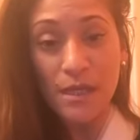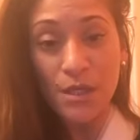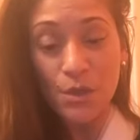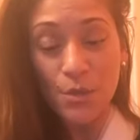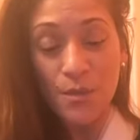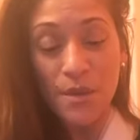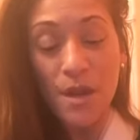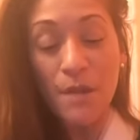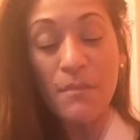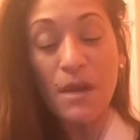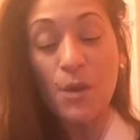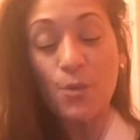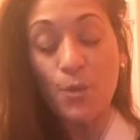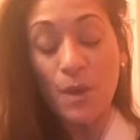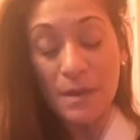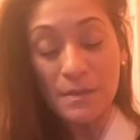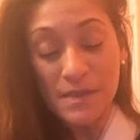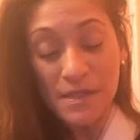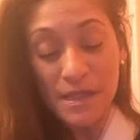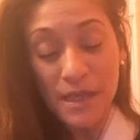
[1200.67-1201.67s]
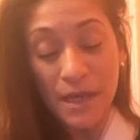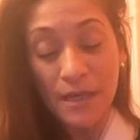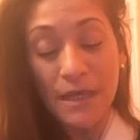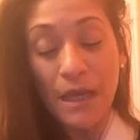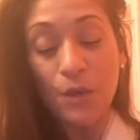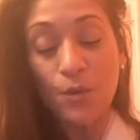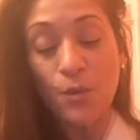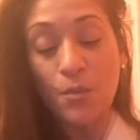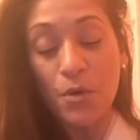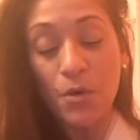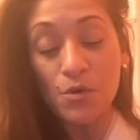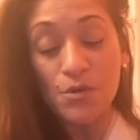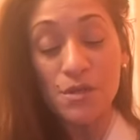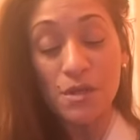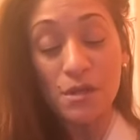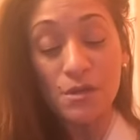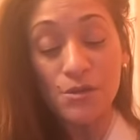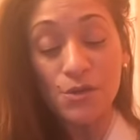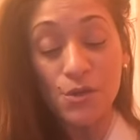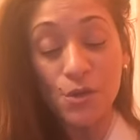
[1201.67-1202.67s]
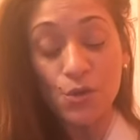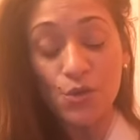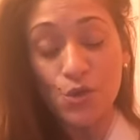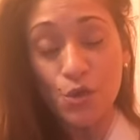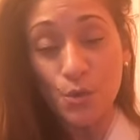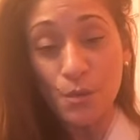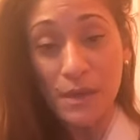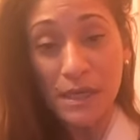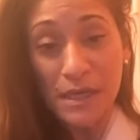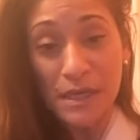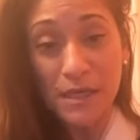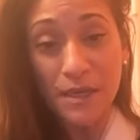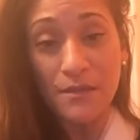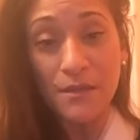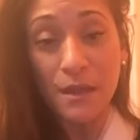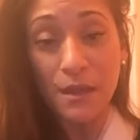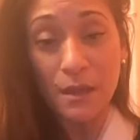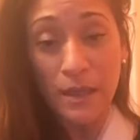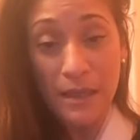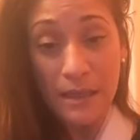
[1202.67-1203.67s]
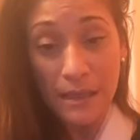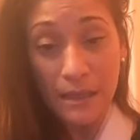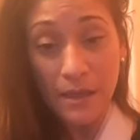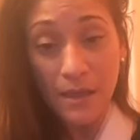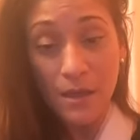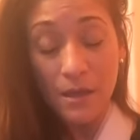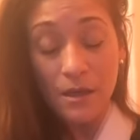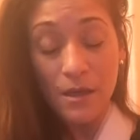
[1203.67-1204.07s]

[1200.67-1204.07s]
It'll be on my website. I will post it on social media, the link.